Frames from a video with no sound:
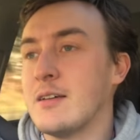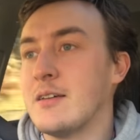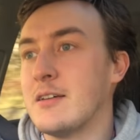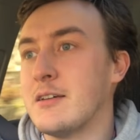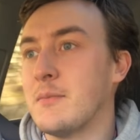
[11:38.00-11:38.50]

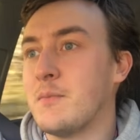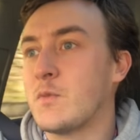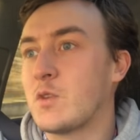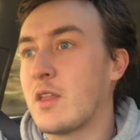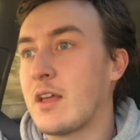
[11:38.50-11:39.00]

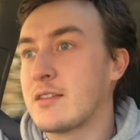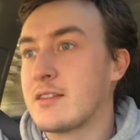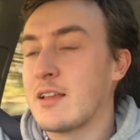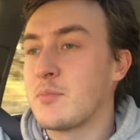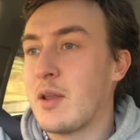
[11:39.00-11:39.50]
Um, so that's
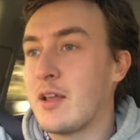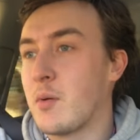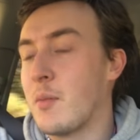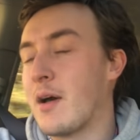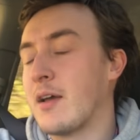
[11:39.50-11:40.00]
that's played on
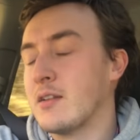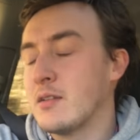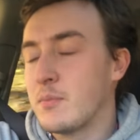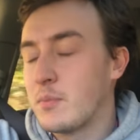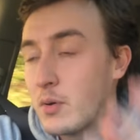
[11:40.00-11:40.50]
my mind.
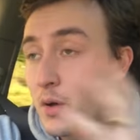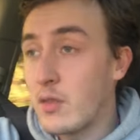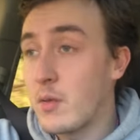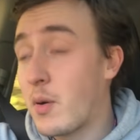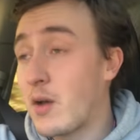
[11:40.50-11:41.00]
But
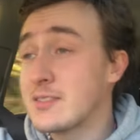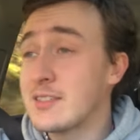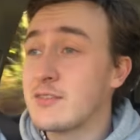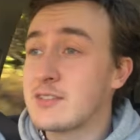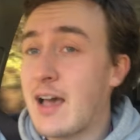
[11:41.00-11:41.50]
on the
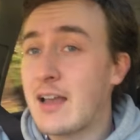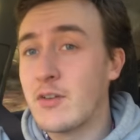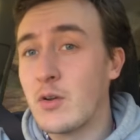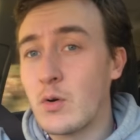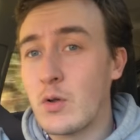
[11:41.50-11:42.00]
positive side of
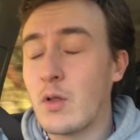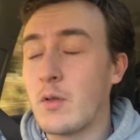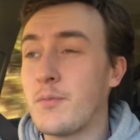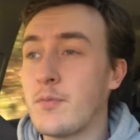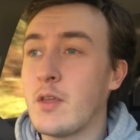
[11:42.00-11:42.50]
it all,
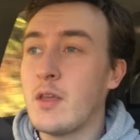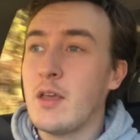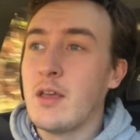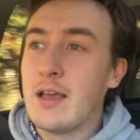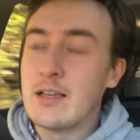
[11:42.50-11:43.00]

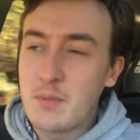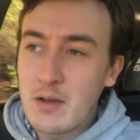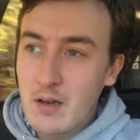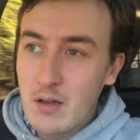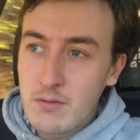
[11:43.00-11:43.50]
it's
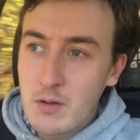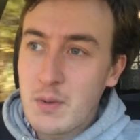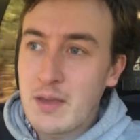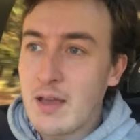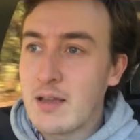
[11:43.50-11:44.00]
been a lovely
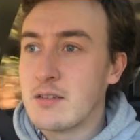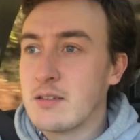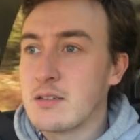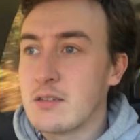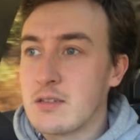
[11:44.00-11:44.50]

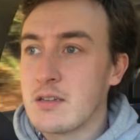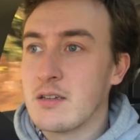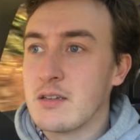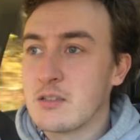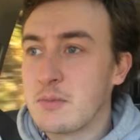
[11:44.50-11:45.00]
weekend
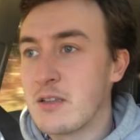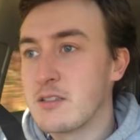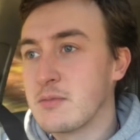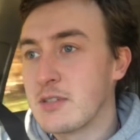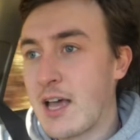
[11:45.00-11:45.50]
to spend
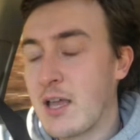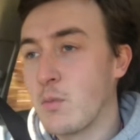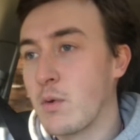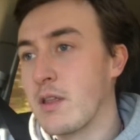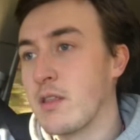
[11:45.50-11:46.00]
some
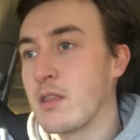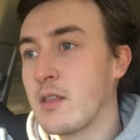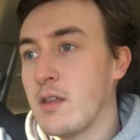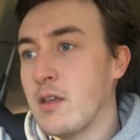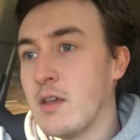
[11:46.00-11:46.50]
time with
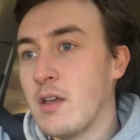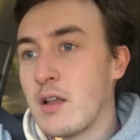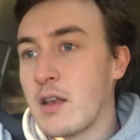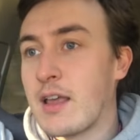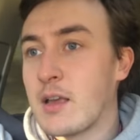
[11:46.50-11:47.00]

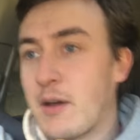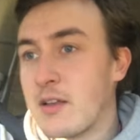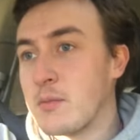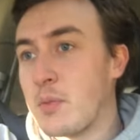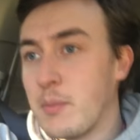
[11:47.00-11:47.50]

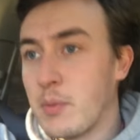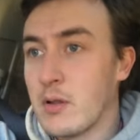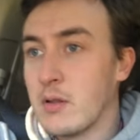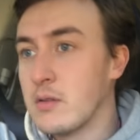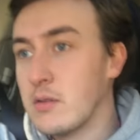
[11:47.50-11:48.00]
like-minded
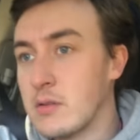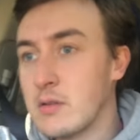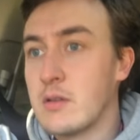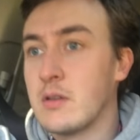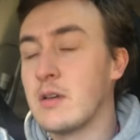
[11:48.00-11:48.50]
people,
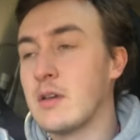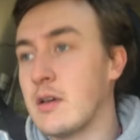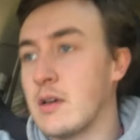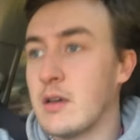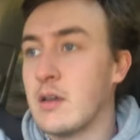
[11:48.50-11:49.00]

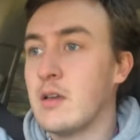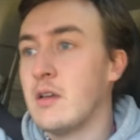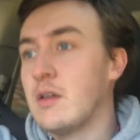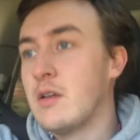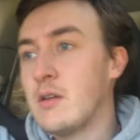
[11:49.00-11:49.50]
uh,
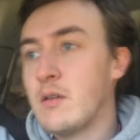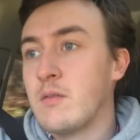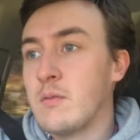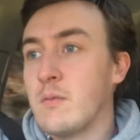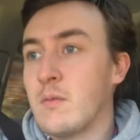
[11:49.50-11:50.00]

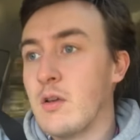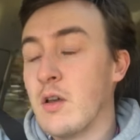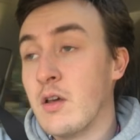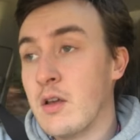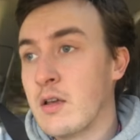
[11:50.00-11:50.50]

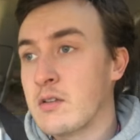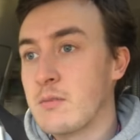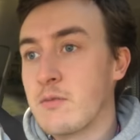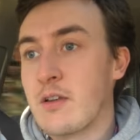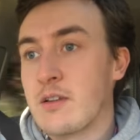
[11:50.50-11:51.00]
learning
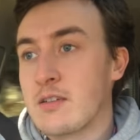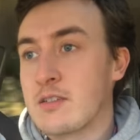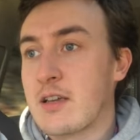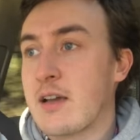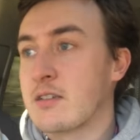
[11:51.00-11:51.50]
some
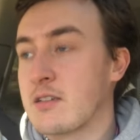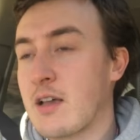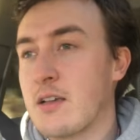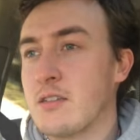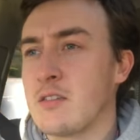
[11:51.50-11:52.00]
fantastic
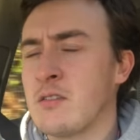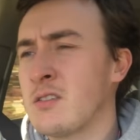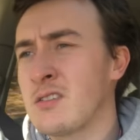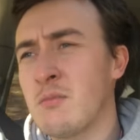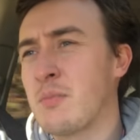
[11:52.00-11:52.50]
exercises and
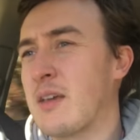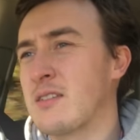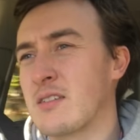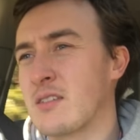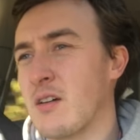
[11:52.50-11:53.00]
just some
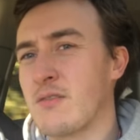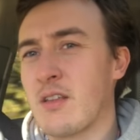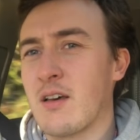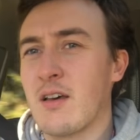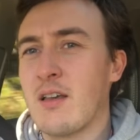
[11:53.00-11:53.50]
basic stuff
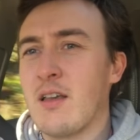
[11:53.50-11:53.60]
that